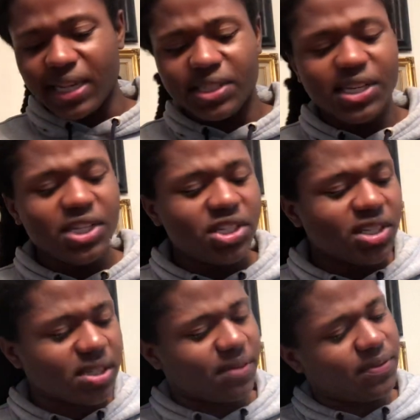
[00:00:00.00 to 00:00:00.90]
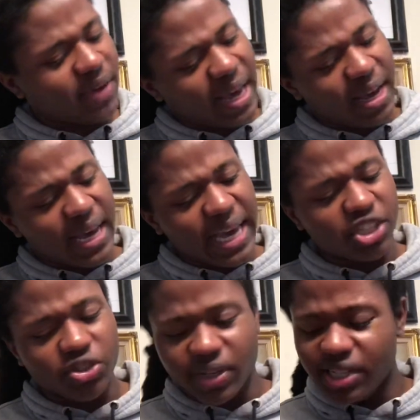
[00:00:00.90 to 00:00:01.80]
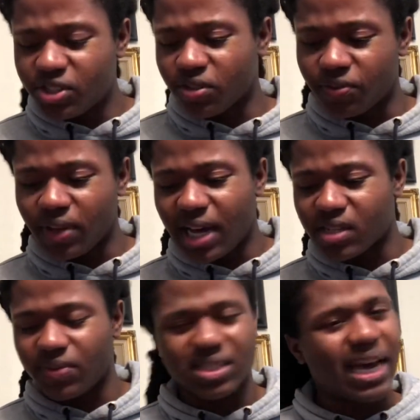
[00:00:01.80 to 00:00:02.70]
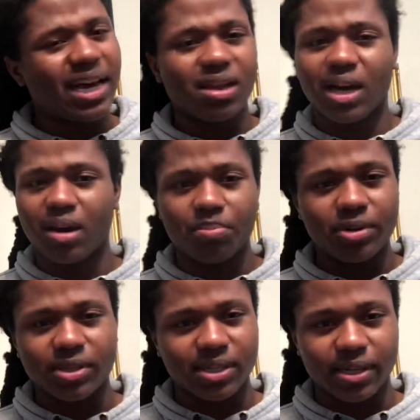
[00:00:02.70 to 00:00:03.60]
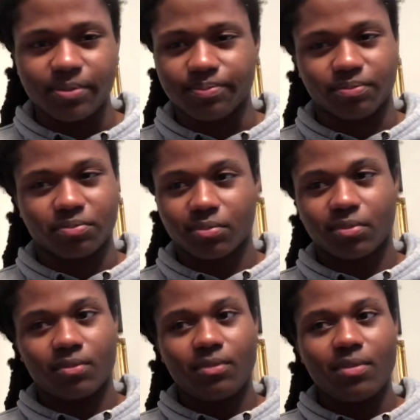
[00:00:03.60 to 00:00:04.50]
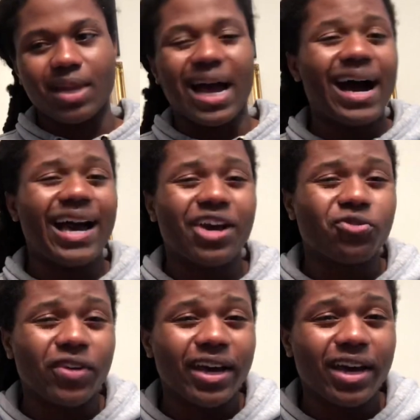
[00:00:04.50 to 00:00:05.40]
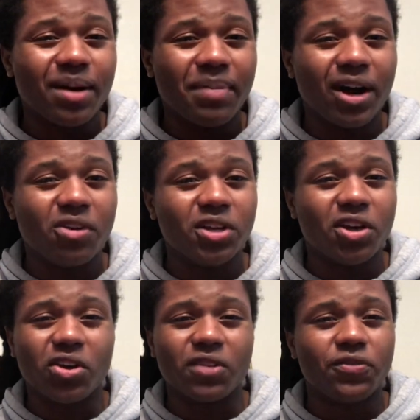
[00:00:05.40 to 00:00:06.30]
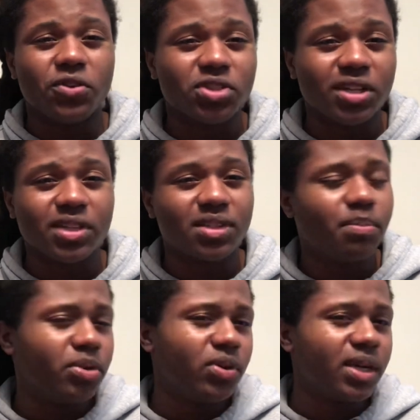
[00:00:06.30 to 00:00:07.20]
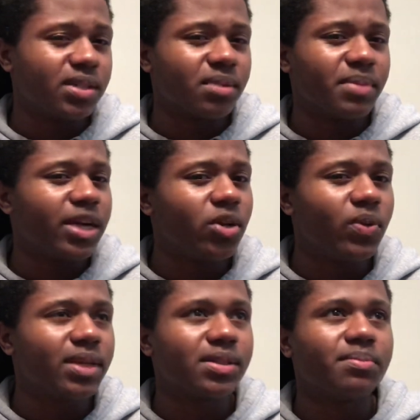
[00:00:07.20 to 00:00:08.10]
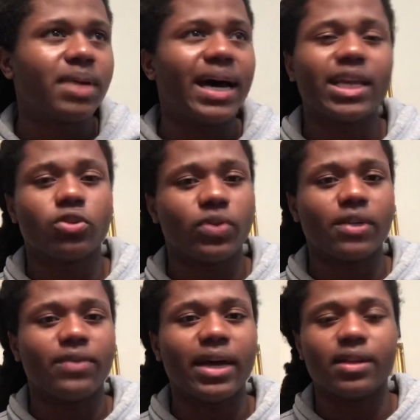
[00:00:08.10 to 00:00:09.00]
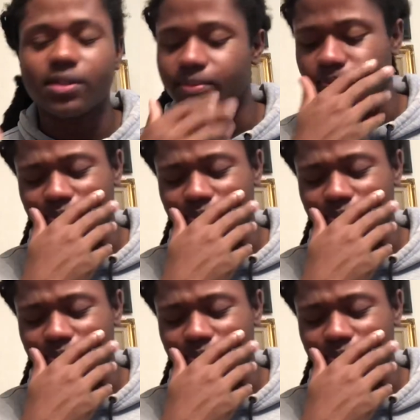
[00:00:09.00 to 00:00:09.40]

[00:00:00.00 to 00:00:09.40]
teachings of ancient Eastern philosophies. I had a lot of books that I had read about, Confucianism, Buddhism, Hinduism. I had the Rig Vedas.